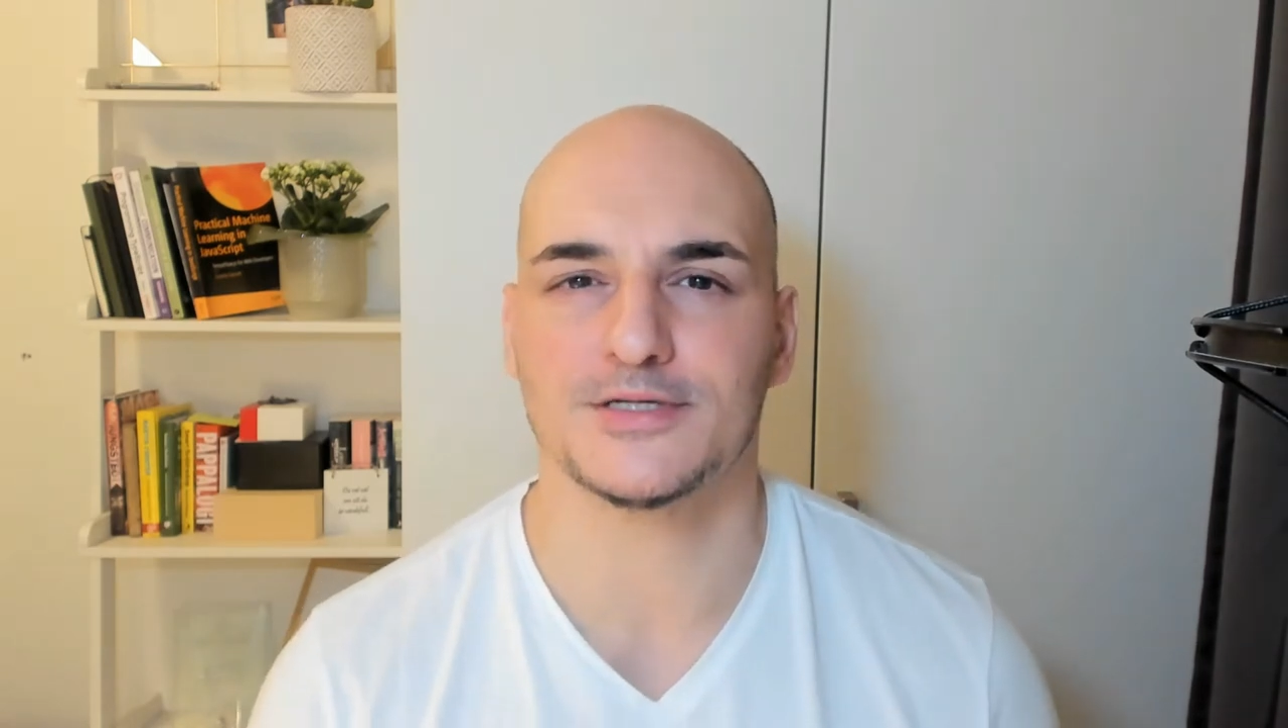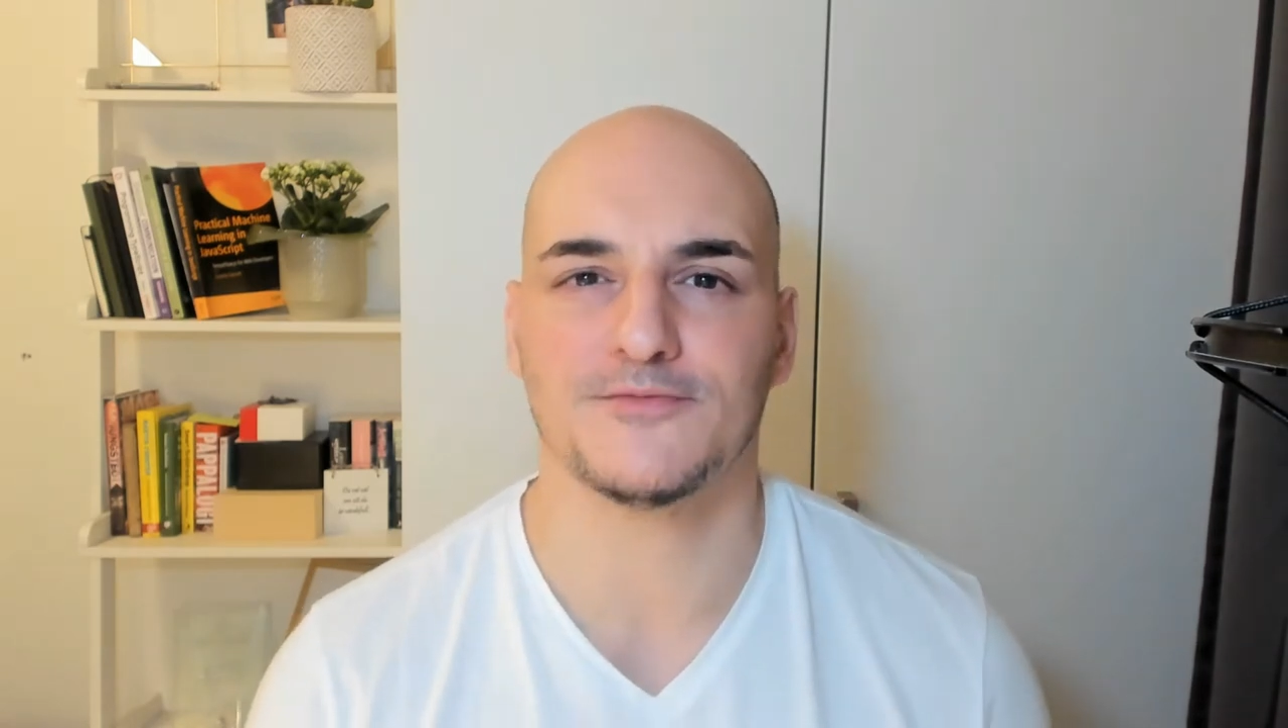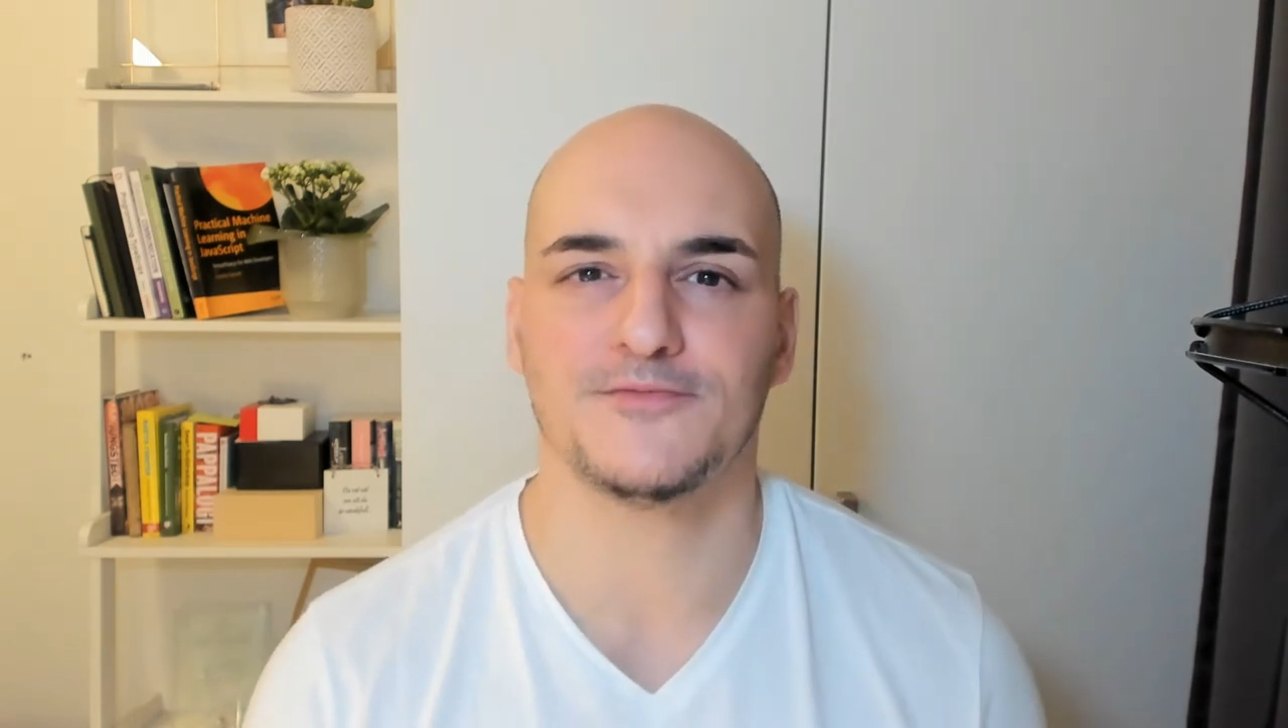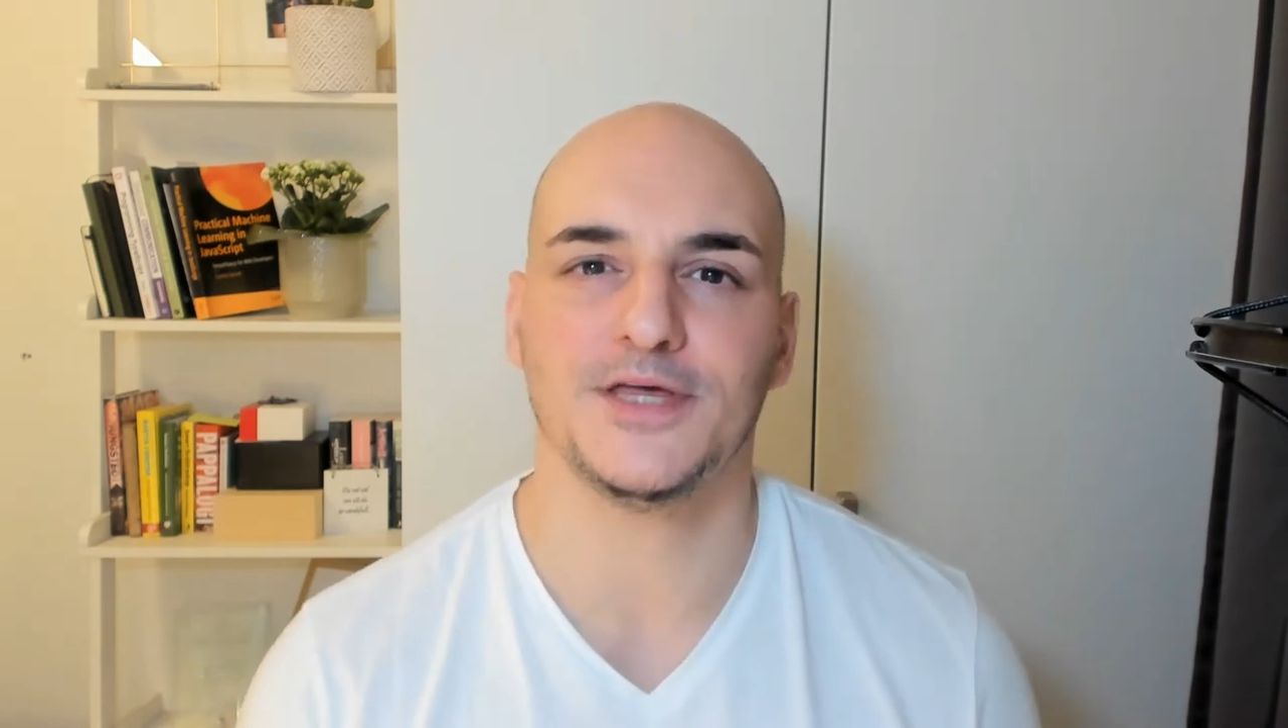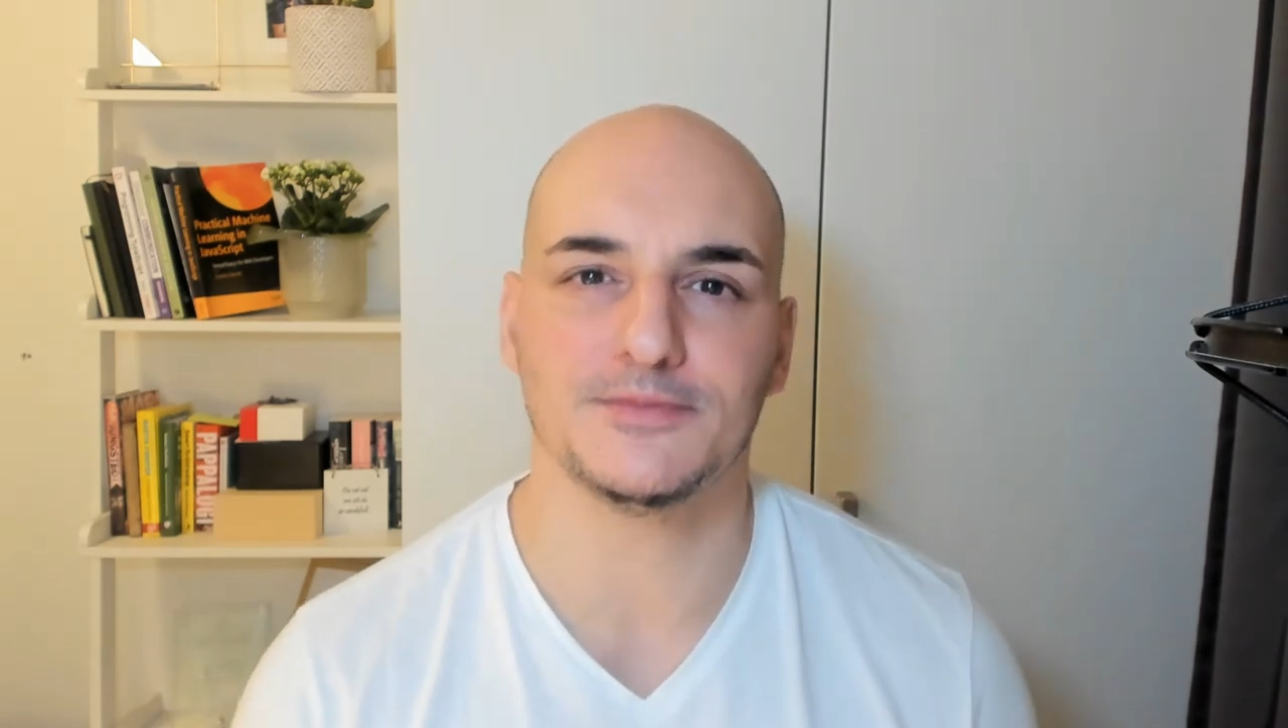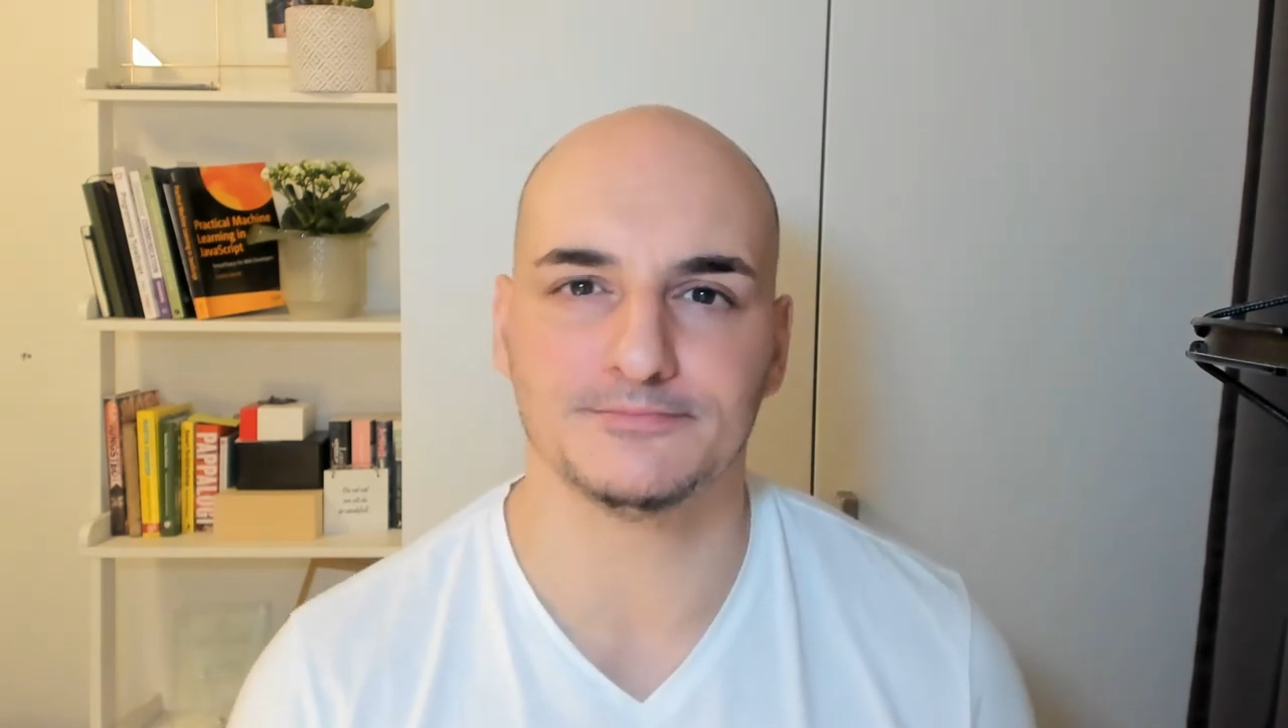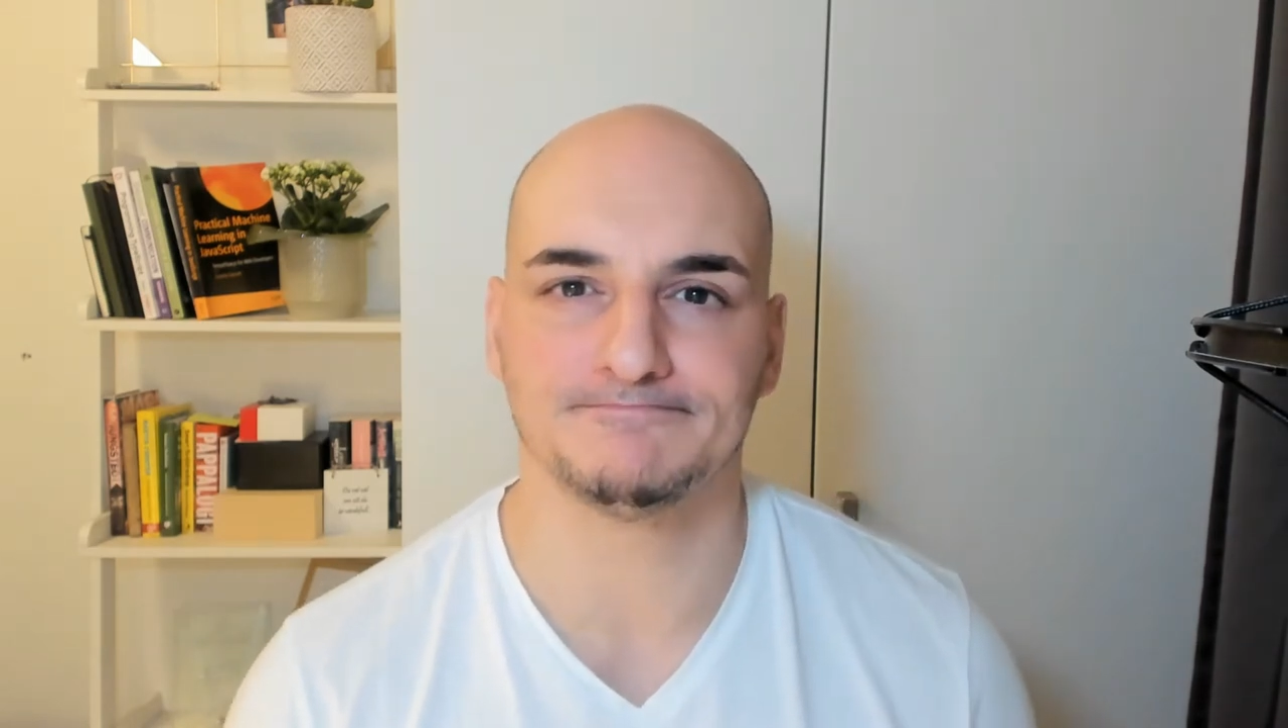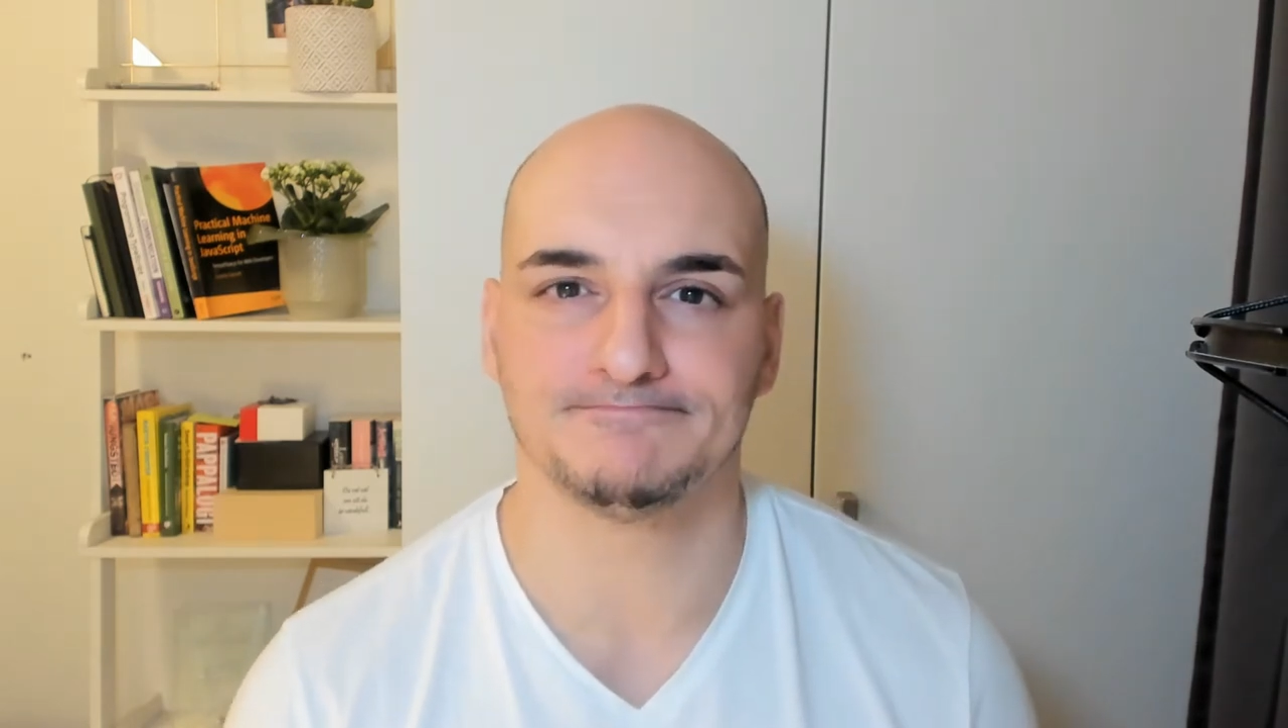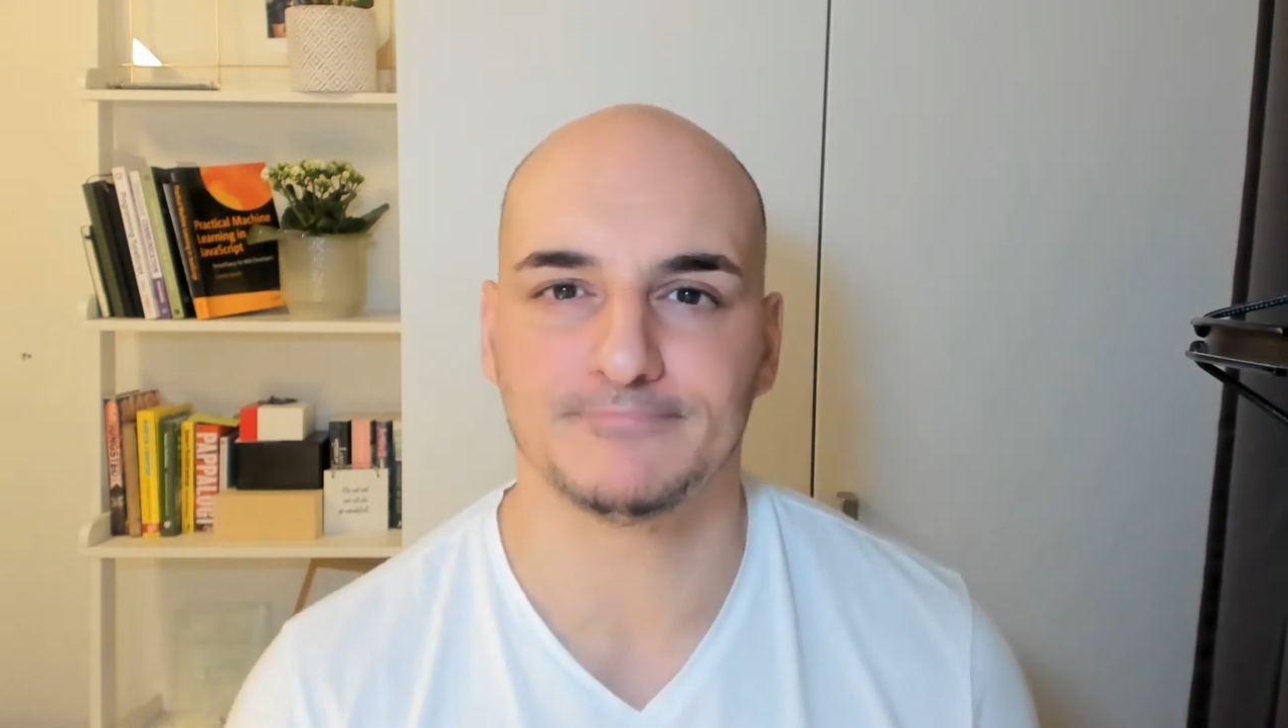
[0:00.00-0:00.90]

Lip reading: of Vim